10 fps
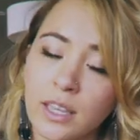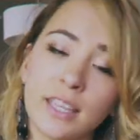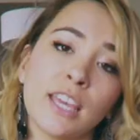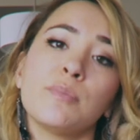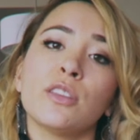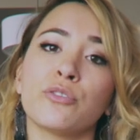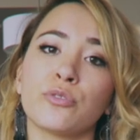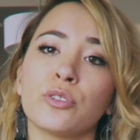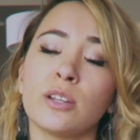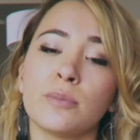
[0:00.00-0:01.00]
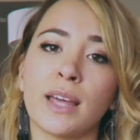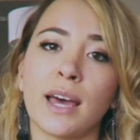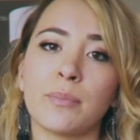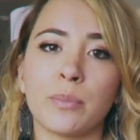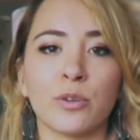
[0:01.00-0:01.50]
It gave me the freedom
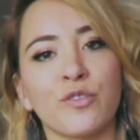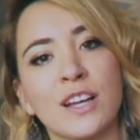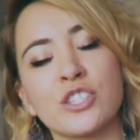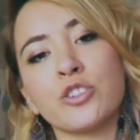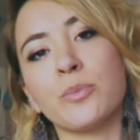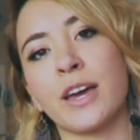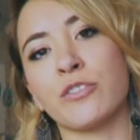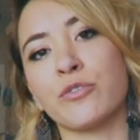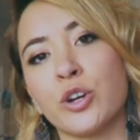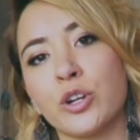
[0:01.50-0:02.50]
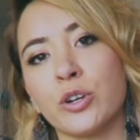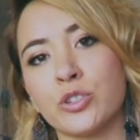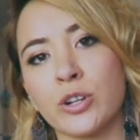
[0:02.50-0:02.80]
that my professional Manfrotto